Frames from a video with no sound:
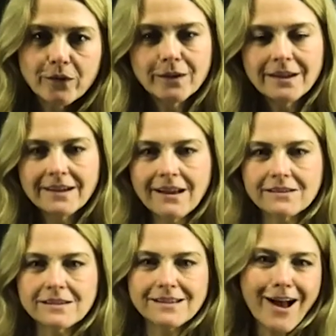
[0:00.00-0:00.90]
doing the
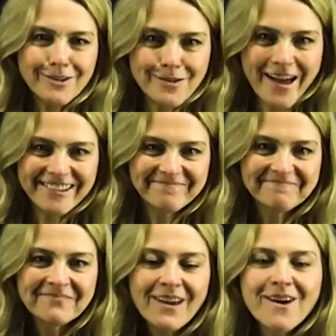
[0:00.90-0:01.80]
analysis. I'll do that.
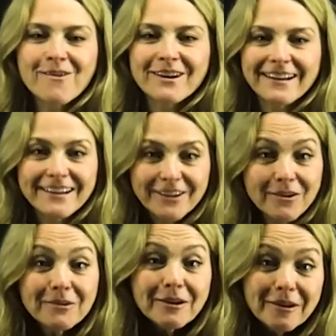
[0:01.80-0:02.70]
What I need
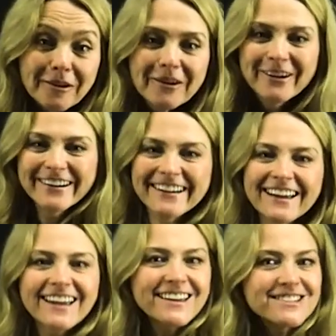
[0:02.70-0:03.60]
you to do
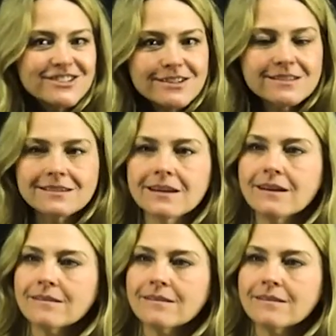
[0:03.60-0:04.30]
is just